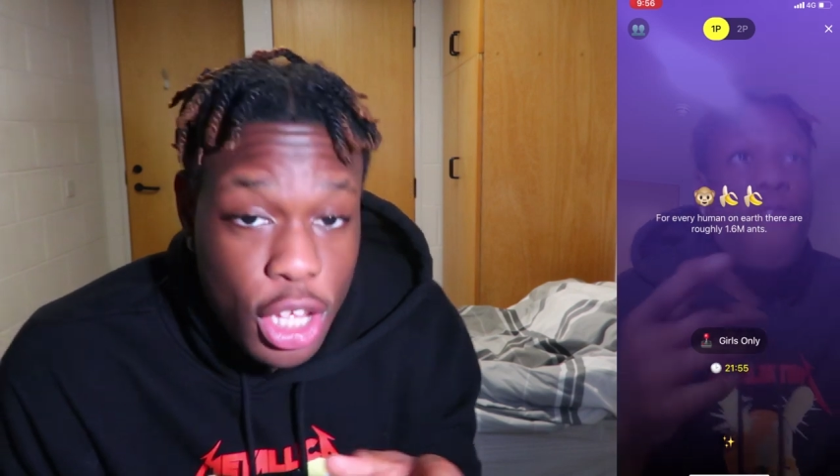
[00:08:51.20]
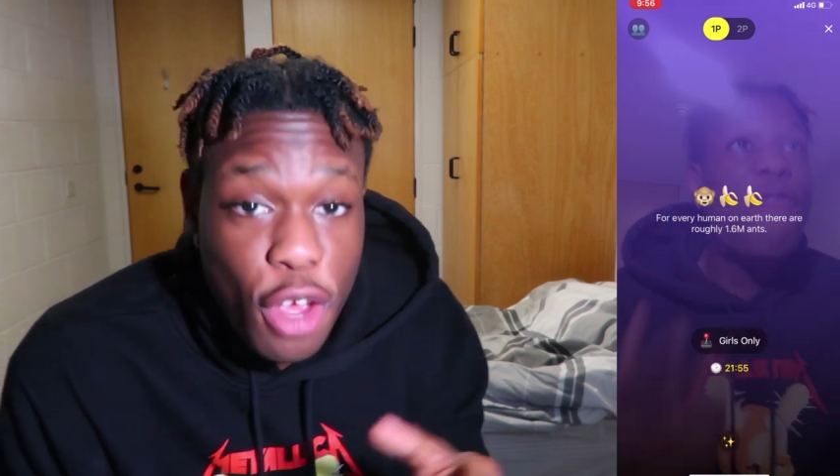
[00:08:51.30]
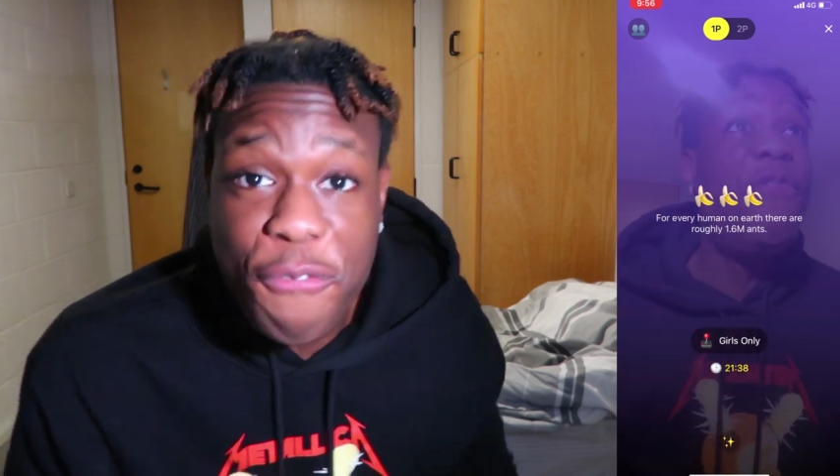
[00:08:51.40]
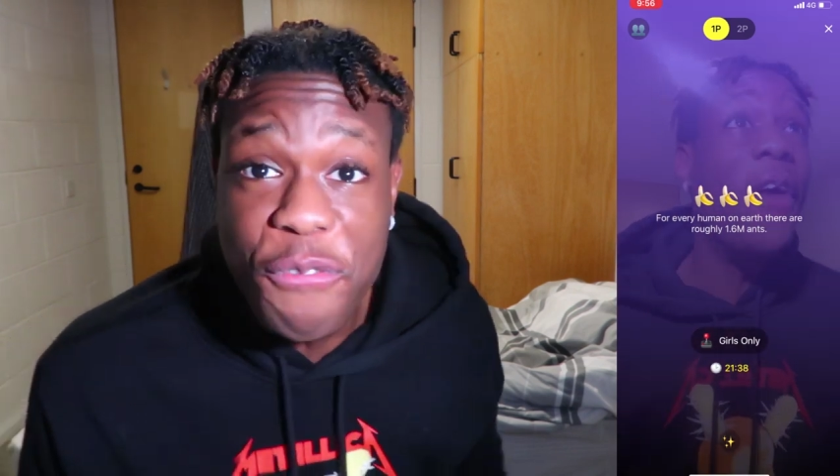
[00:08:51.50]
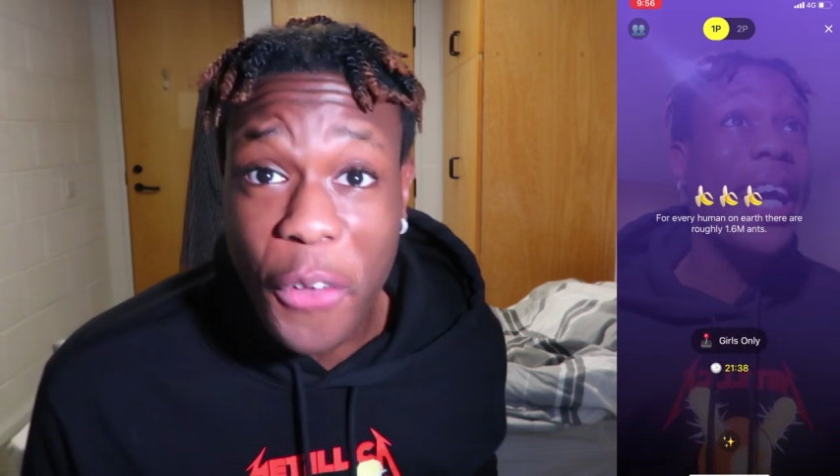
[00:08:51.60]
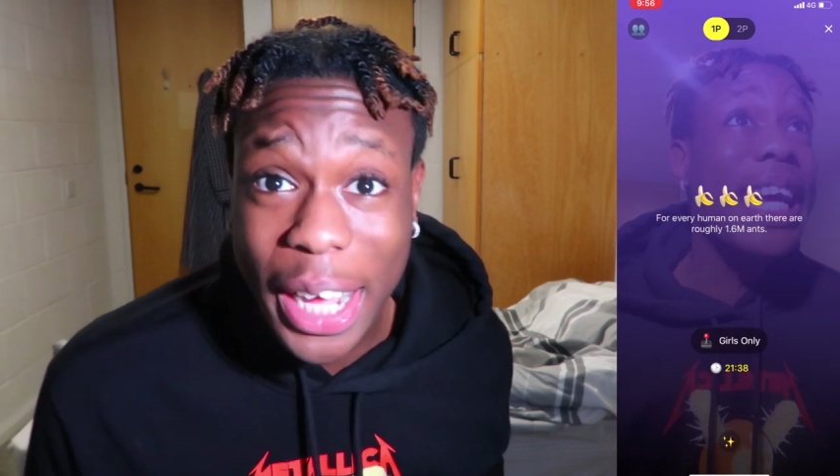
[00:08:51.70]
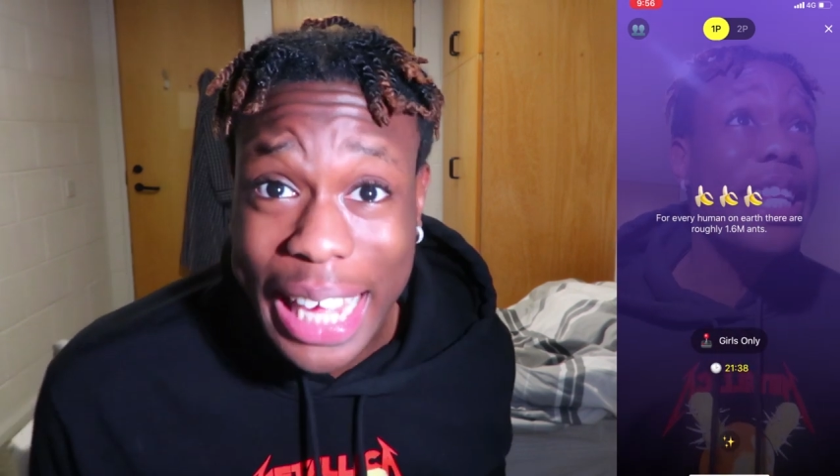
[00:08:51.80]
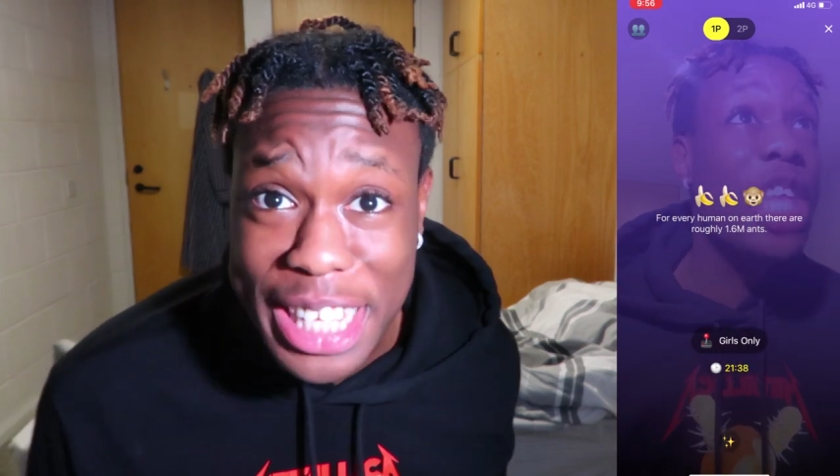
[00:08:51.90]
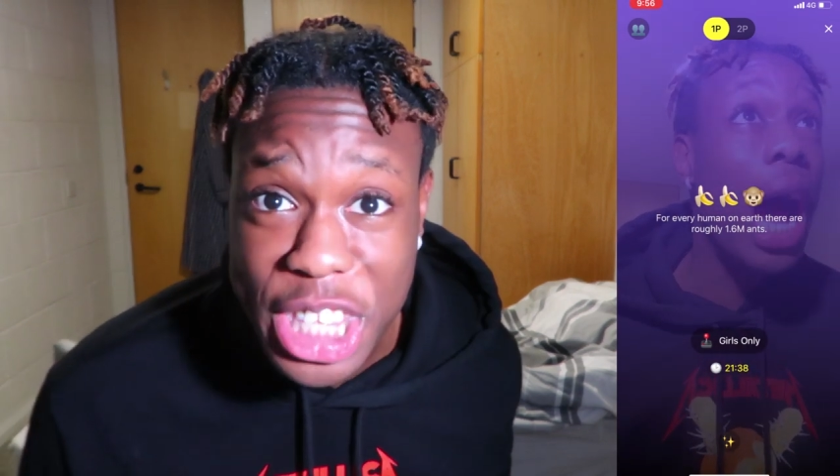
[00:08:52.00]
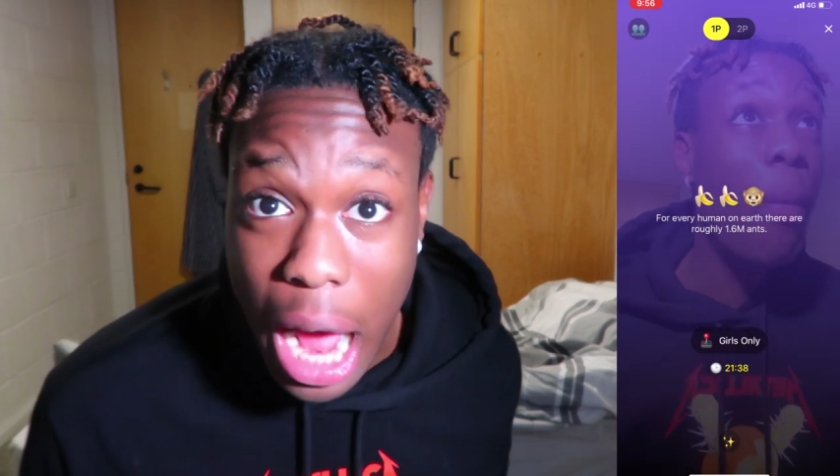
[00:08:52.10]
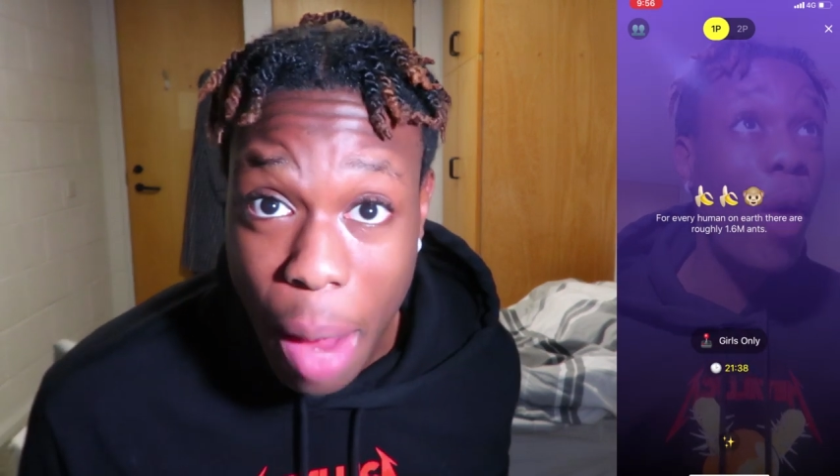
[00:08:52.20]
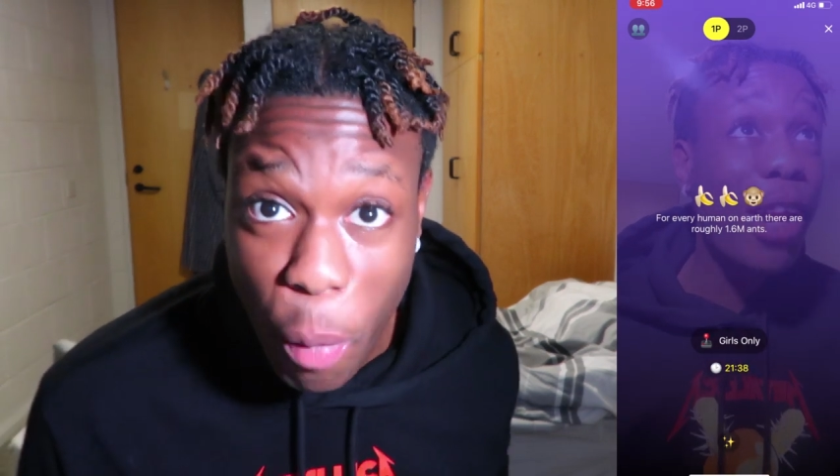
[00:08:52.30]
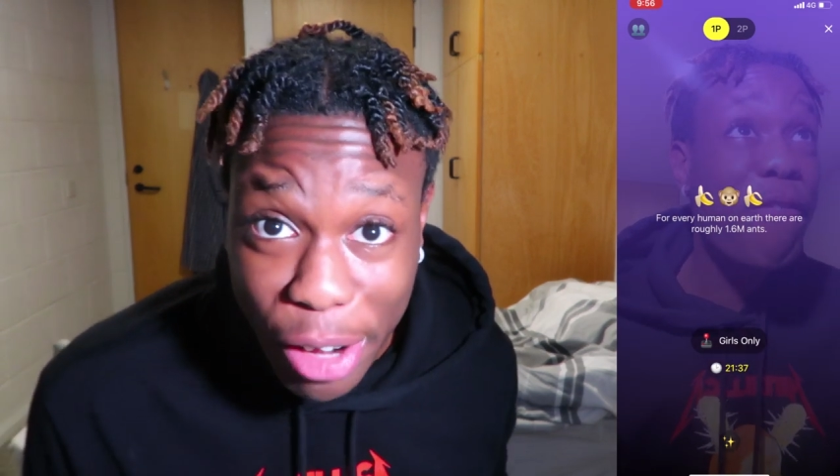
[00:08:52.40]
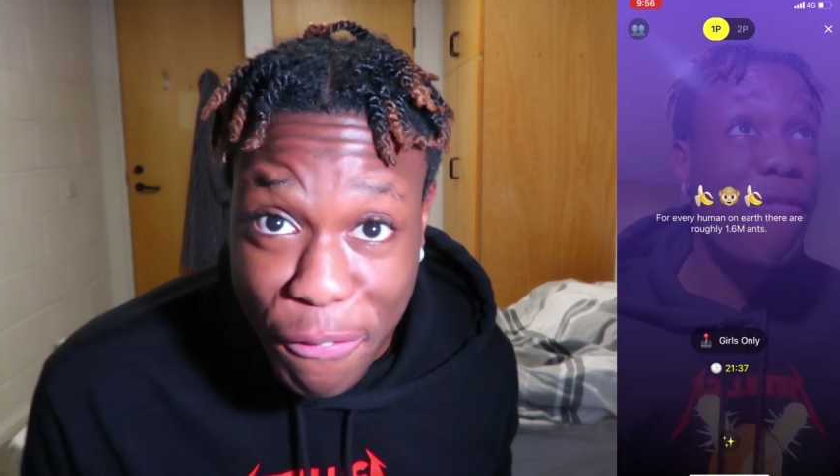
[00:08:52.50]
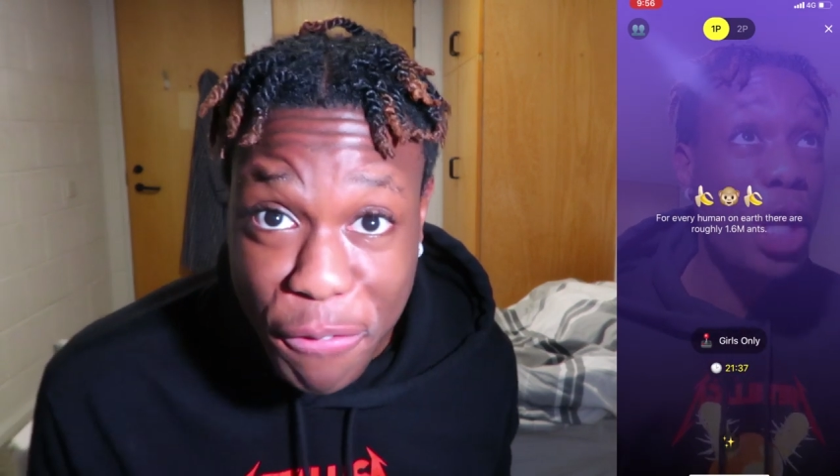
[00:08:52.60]
You fucking dumb!
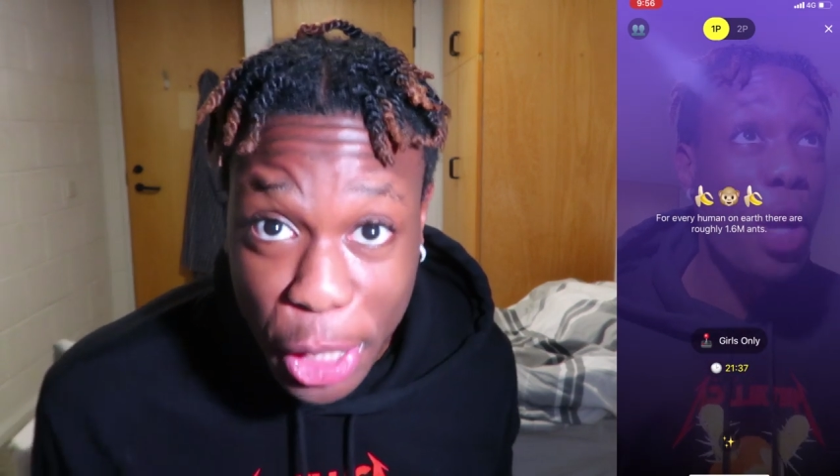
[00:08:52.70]
Why the